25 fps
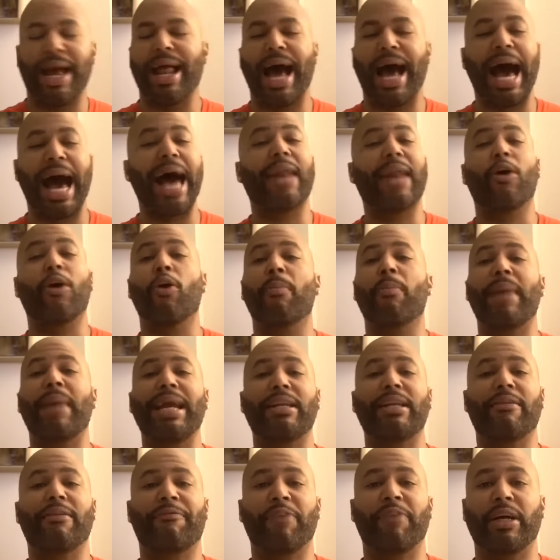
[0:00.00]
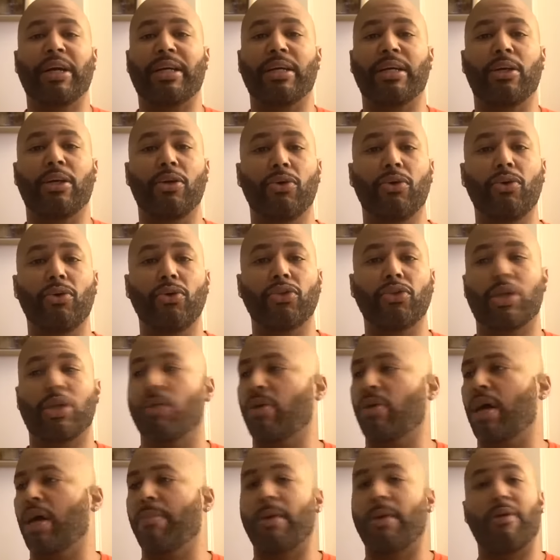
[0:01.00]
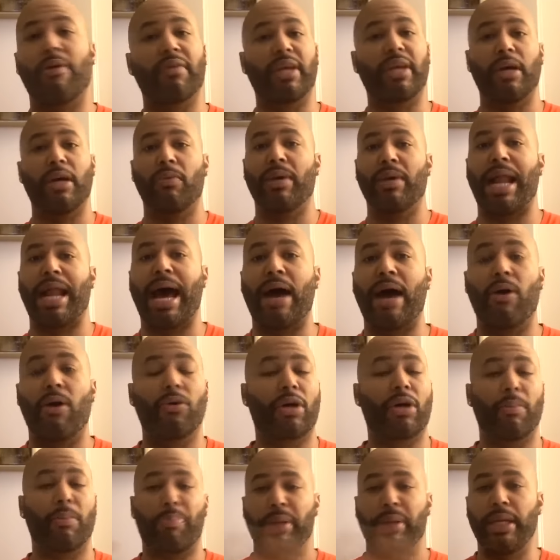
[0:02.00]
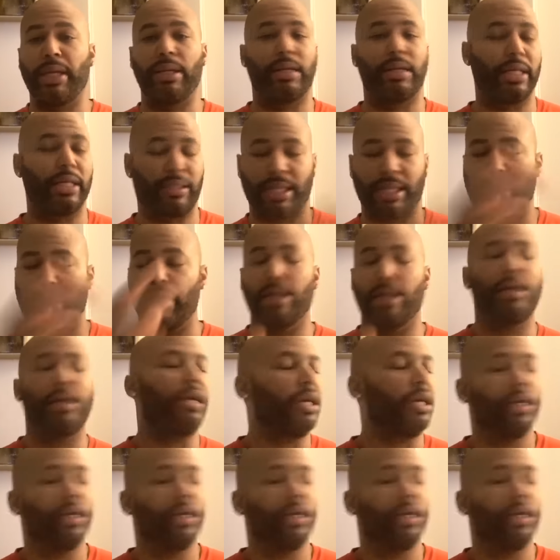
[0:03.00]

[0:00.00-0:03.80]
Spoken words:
I don't make the fucking lose. Don't come over here with I don't compete, this, that.